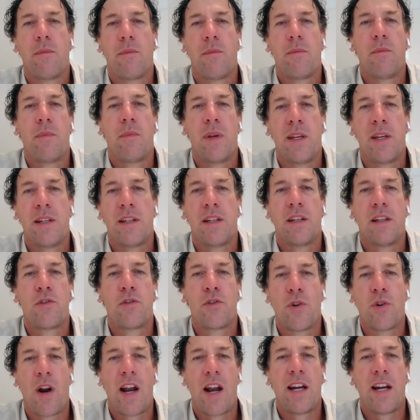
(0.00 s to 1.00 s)

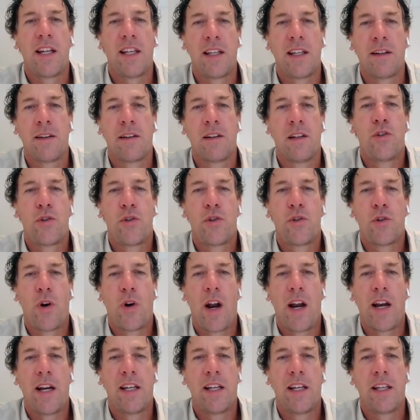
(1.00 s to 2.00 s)
mid-training
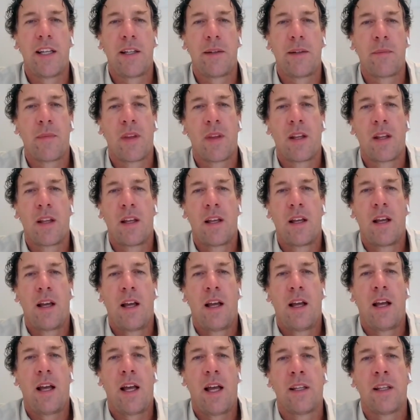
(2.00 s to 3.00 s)
trainee.
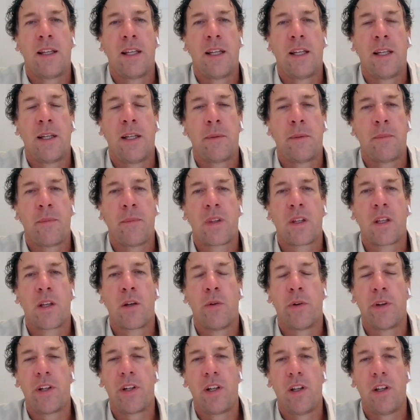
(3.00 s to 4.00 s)
The
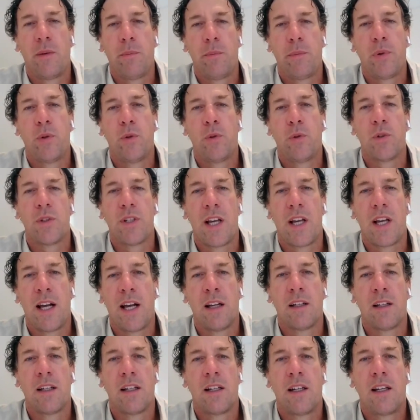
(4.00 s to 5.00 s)
curriculum pulls
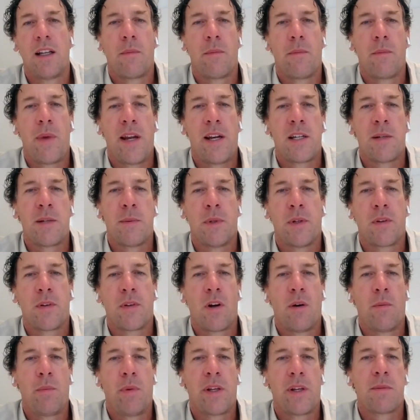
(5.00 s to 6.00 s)
out management of
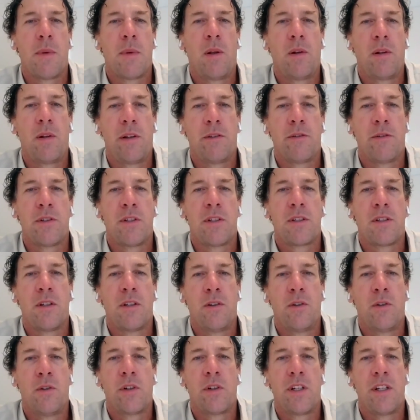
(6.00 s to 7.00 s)
complex mold-resistant
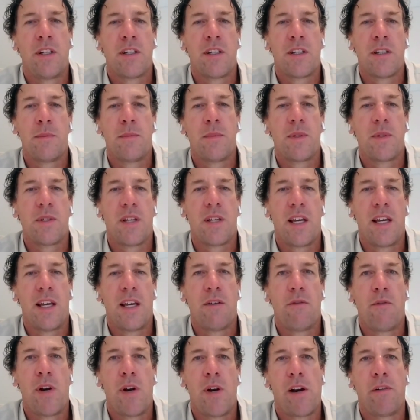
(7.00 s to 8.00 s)
organisms
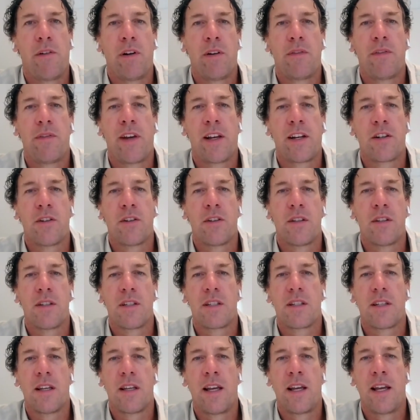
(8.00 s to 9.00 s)
and rare infections
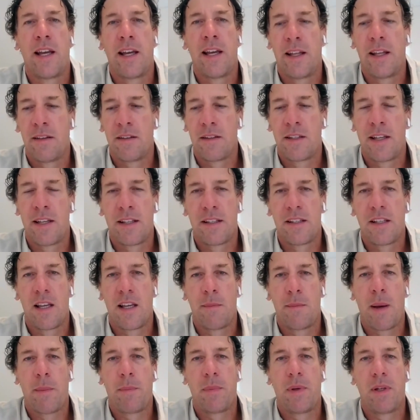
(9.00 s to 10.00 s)
and sets
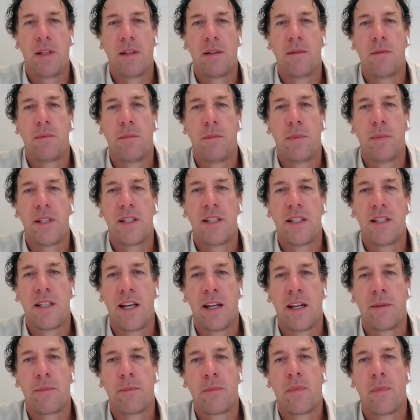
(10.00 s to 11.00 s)
them up in
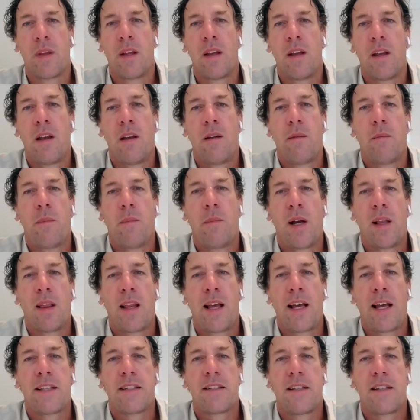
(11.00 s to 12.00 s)
mid-set. By
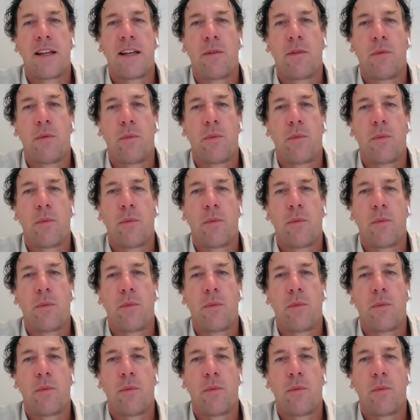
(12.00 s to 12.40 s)
late set,